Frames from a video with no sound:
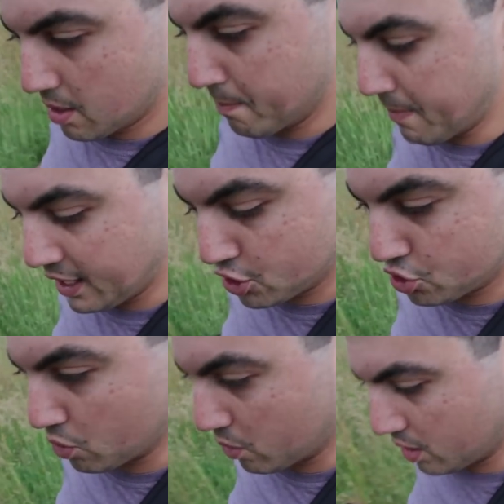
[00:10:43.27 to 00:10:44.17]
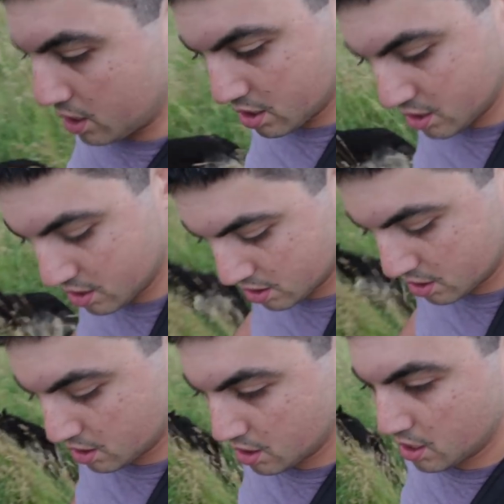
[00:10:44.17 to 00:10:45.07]
make sure
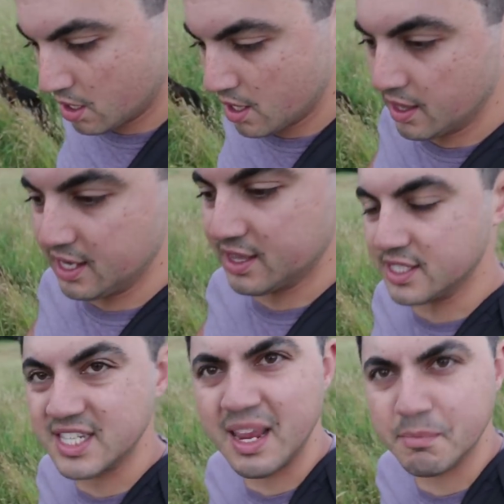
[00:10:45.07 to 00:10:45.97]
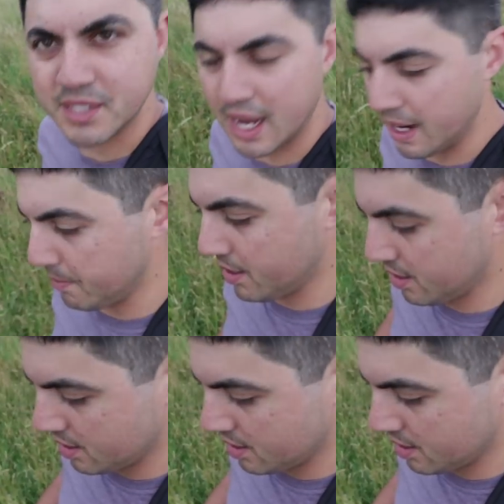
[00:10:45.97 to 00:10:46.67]
that at the same time